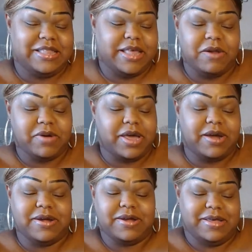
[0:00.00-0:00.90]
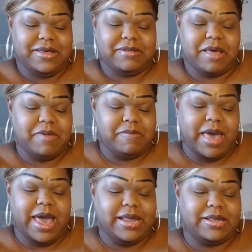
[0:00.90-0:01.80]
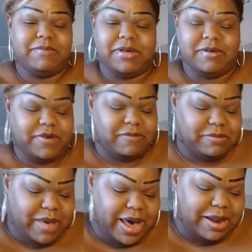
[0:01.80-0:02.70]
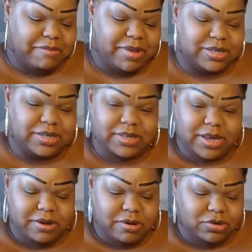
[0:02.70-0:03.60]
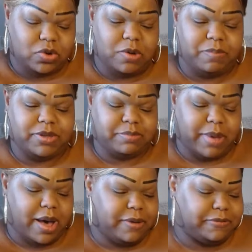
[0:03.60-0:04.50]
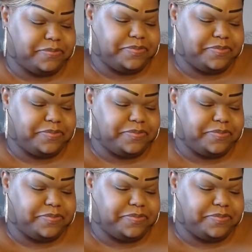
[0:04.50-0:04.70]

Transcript: they don't care. They be mad. That motherfucker was mad at me. She said, you don't show up and smile.